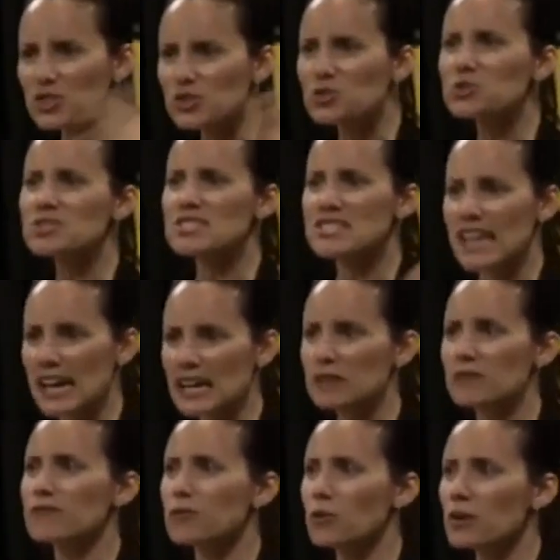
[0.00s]
you say
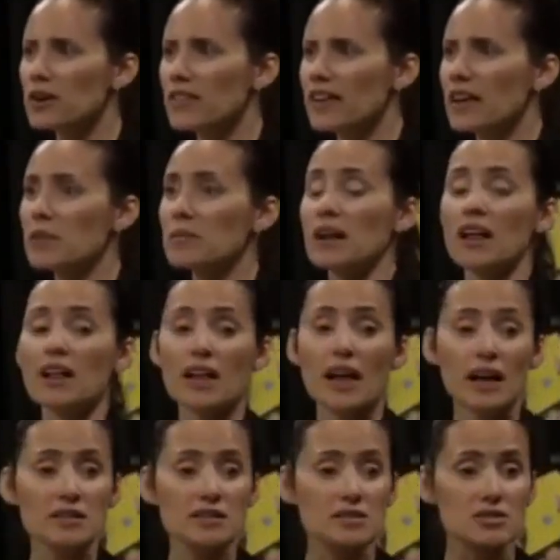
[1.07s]
it for them? And I'll
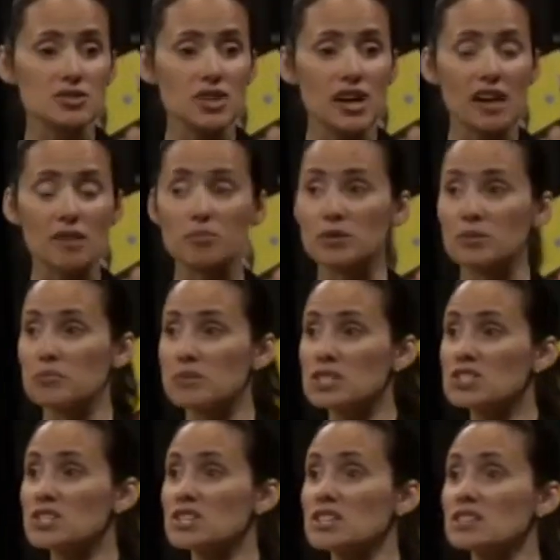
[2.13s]
ask the child
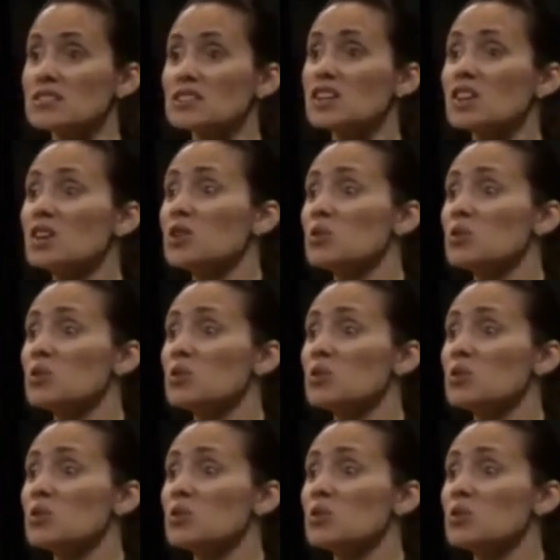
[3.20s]
permission.